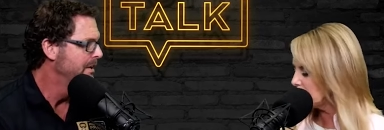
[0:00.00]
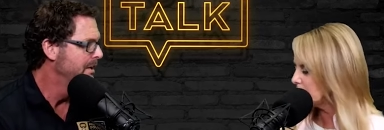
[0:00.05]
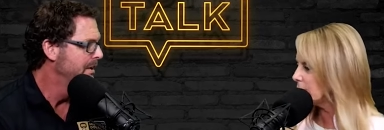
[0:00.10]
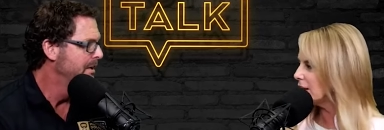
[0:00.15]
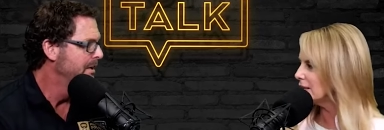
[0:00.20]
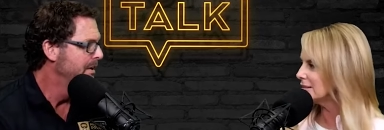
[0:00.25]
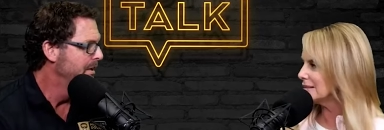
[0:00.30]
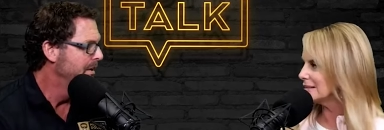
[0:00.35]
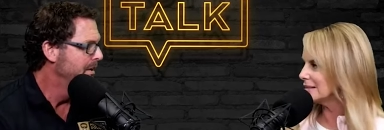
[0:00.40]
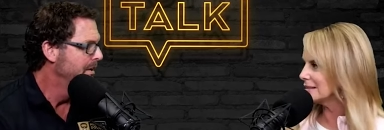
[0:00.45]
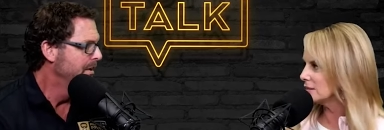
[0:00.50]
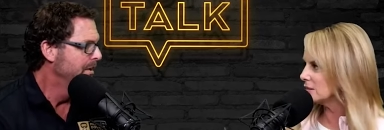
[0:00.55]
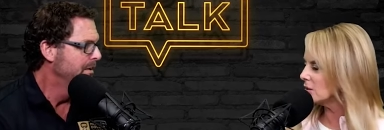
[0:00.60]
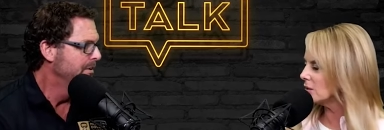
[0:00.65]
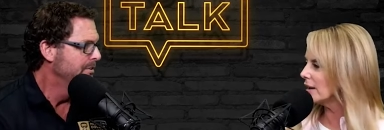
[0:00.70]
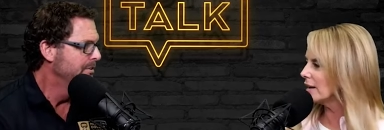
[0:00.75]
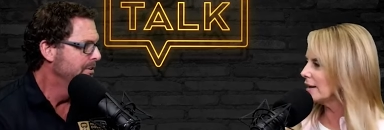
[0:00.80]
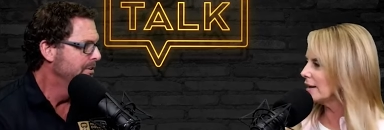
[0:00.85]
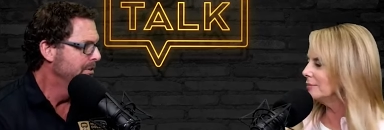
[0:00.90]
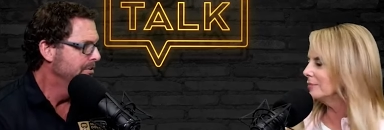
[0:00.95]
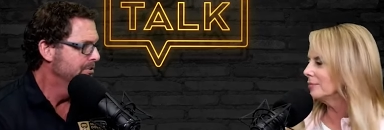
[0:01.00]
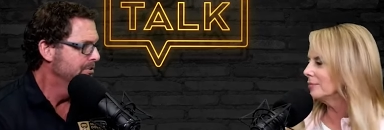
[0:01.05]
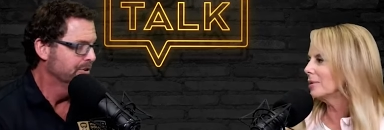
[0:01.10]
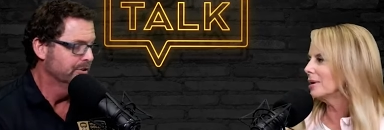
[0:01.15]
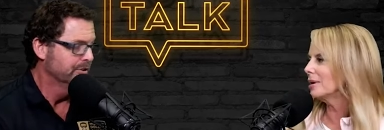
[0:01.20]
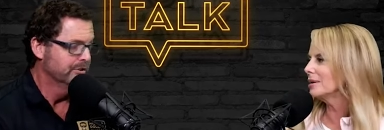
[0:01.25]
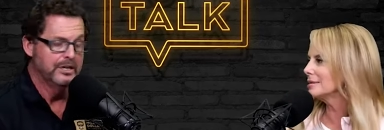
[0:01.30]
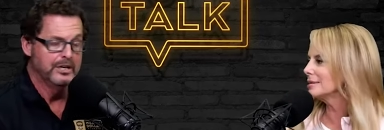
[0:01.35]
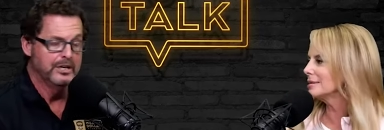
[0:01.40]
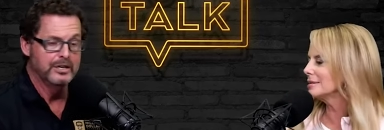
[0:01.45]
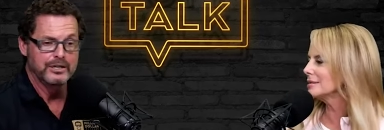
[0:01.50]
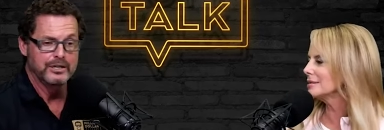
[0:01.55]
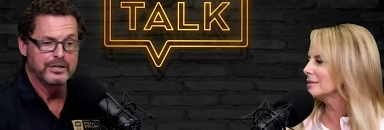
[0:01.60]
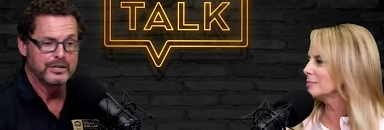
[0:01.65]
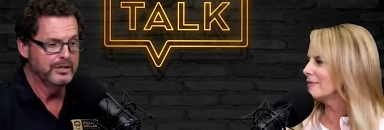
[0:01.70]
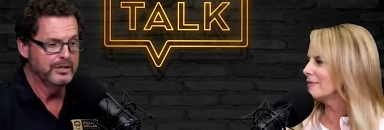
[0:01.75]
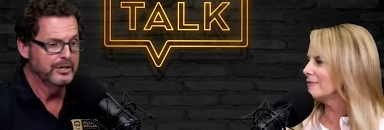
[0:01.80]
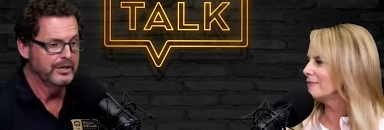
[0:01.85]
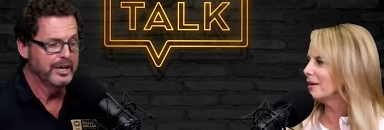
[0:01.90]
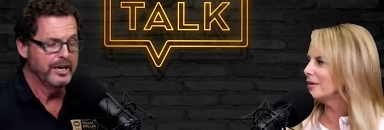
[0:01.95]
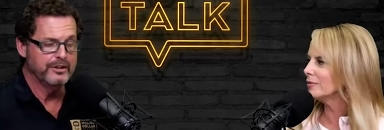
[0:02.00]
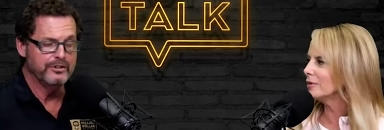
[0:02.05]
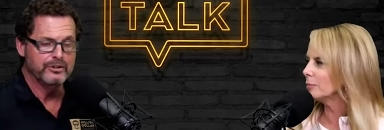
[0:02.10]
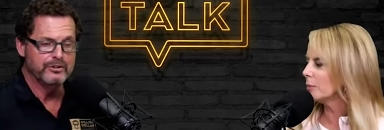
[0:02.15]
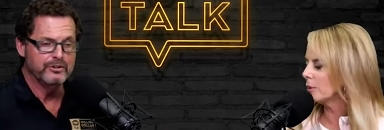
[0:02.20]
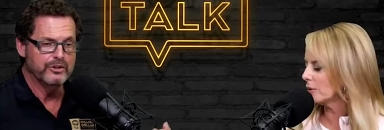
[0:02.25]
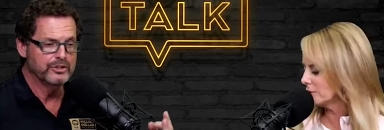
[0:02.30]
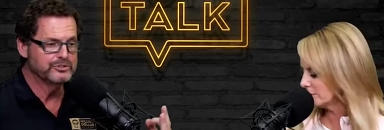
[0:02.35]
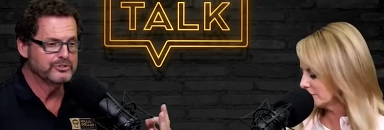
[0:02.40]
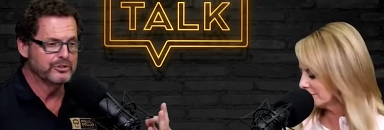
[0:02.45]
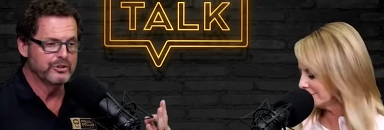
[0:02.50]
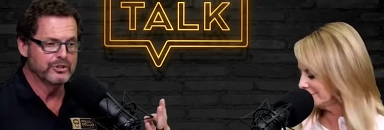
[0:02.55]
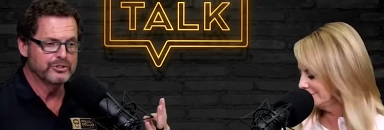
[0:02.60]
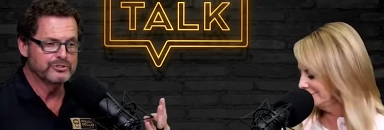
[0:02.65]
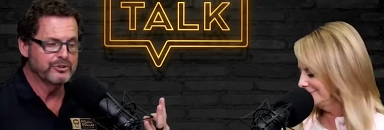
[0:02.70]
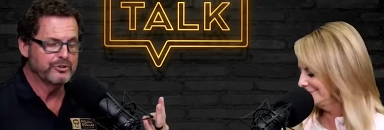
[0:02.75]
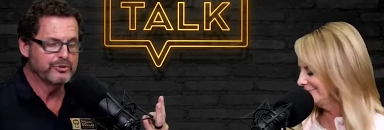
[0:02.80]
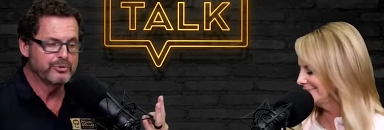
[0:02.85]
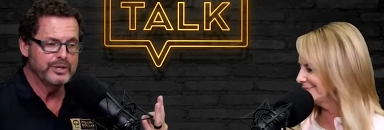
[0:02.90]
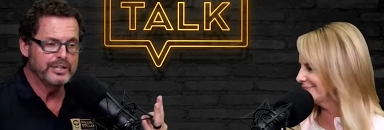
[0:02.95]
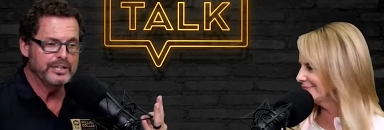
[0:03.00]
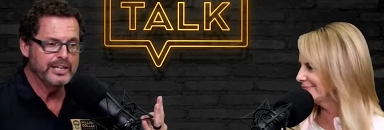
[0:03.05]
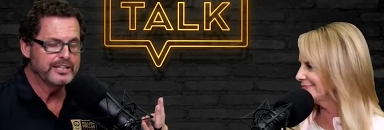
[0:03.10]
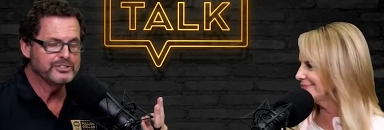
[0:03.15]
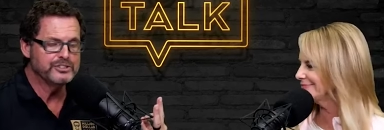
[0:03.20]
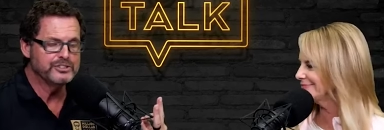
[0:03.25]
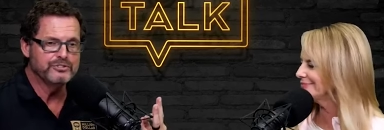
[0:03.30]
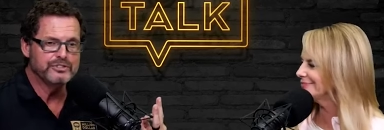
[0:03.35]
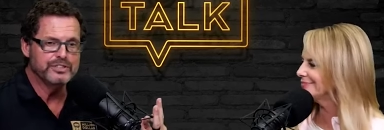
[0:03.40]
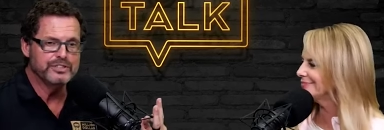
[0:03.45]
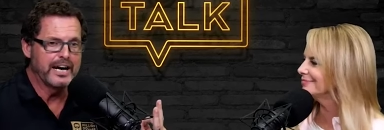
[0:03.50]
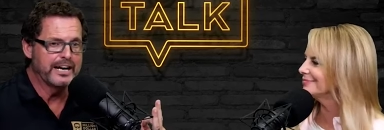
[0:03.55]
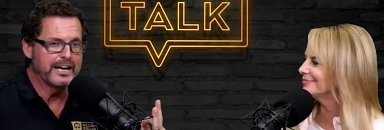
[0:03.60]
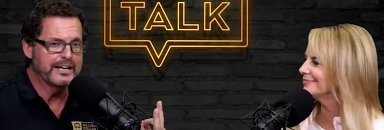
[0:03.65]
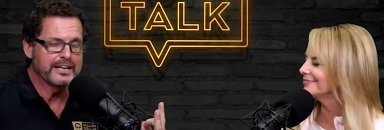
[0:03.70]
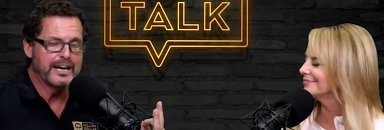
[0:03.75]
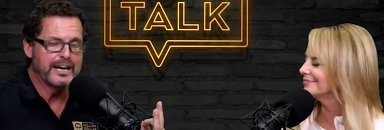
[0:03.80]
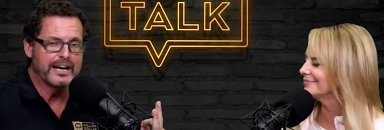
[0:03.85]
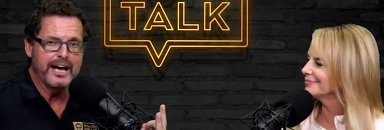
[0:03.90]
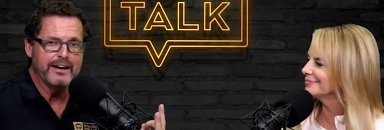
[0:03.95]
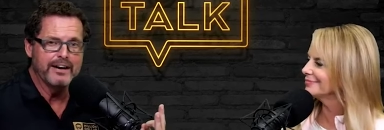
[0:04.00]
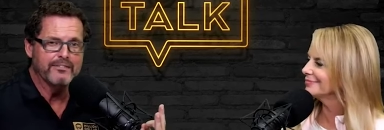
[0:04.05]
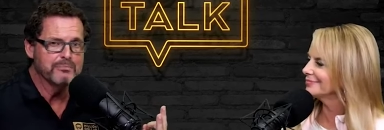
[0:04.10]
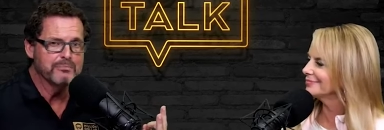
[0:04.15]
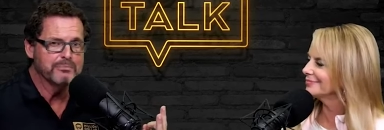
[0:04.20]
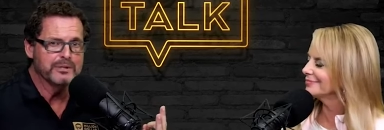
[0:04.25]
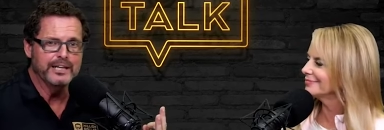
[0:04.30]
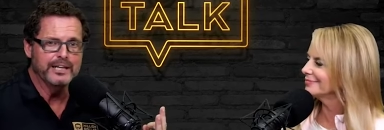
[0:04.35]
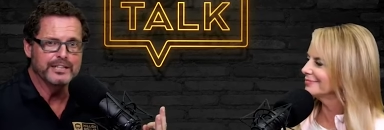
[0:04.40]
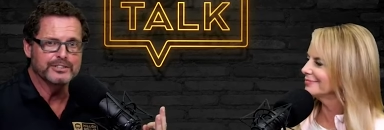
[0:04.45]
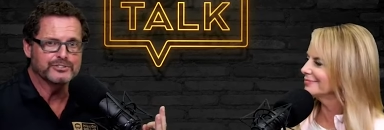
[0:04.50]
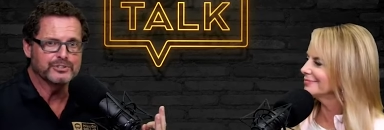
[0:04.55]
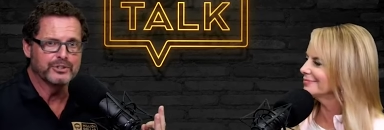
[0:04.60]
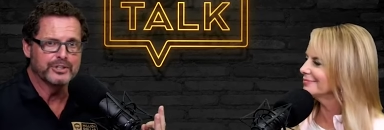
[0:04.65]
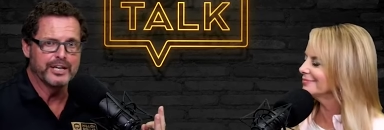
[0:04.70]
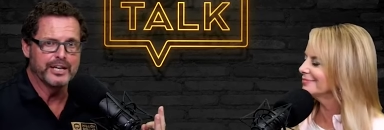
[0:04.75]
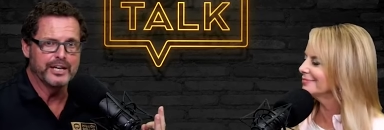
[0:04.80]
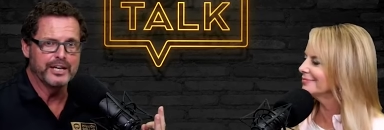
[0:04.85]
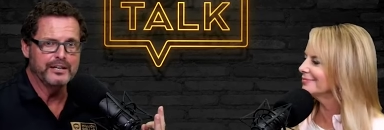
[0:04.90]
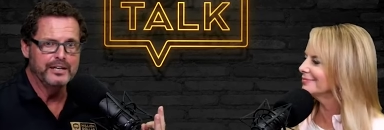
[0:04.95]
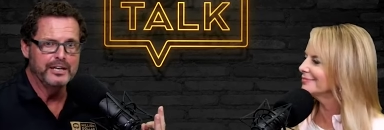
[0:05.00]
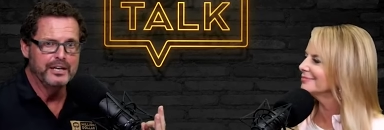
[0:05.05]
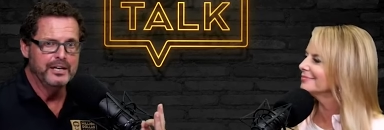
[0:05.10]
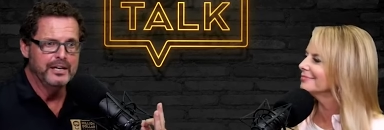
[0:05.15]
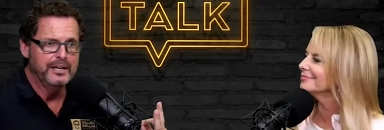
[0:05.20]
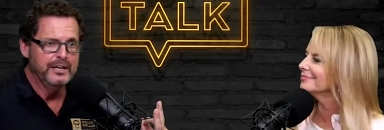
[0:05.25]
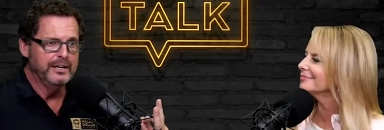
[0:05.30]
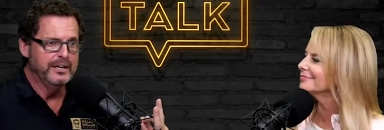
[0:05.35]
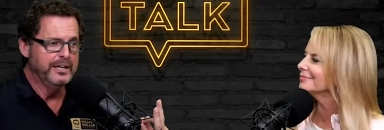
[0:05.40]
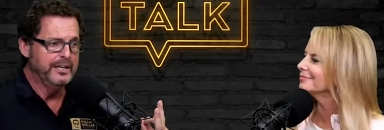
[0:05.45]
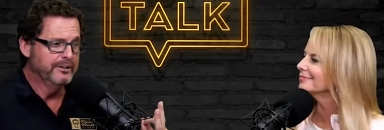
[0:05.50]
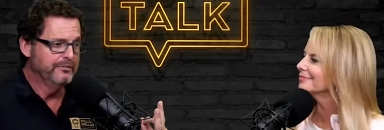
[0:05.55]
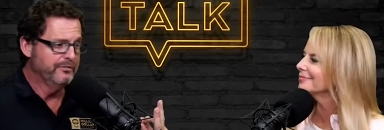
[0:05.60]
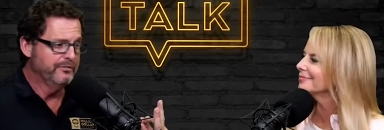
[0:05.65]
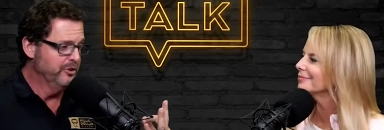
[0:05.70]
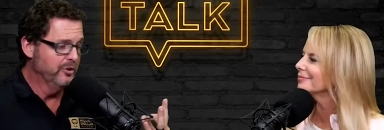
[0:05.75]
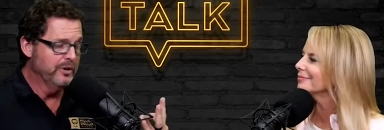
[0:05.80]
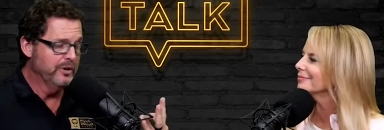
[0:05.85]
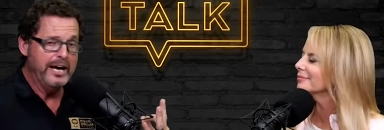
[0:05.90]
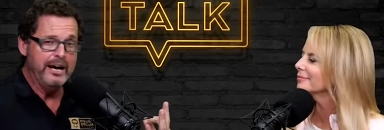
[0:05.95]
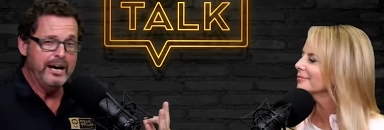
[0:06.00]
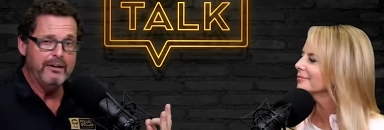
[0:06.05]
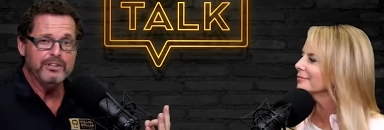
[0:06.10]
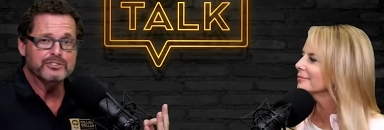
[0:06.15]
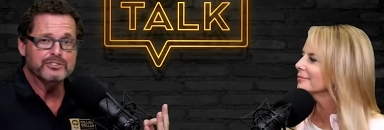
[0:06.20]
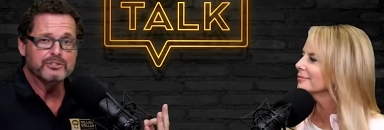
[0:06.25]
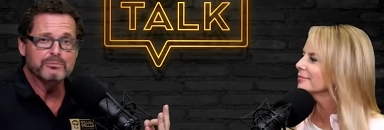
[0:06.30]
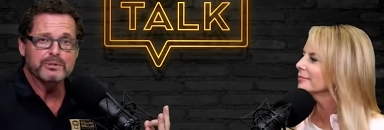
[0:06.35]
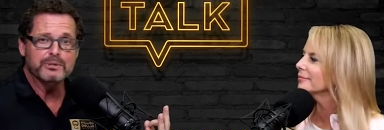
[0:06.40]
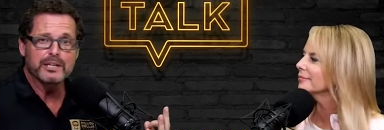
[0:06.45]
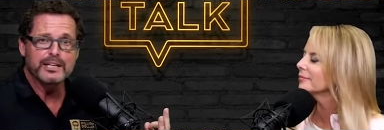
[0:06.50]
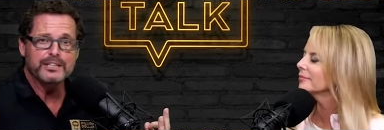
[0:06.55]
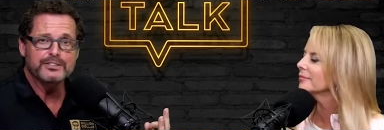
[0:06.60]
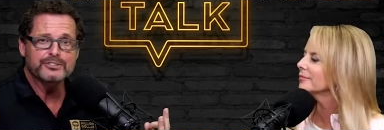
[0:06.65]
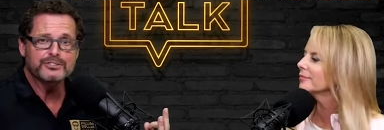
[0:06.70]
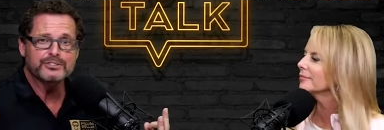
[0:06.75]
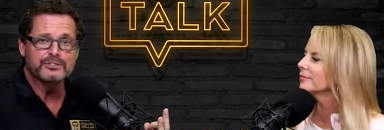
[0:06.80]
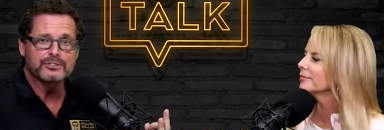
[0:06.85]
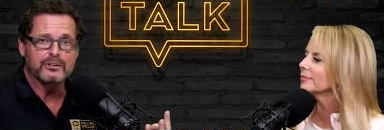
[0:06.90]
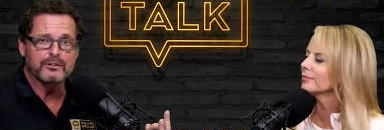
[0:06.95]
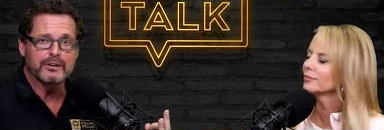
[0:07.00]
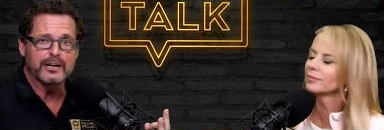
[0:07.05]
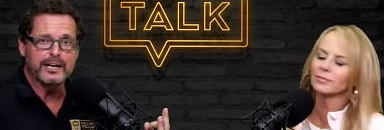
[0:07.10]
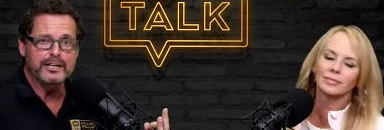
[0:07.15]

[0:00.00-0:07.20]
Speaker 1: right process. It's all kind of
Speaker 2: process is my favorite. Hey, those part. are, those are three legs you've got to, got to have in place. Okay. And if you don't have these in place, all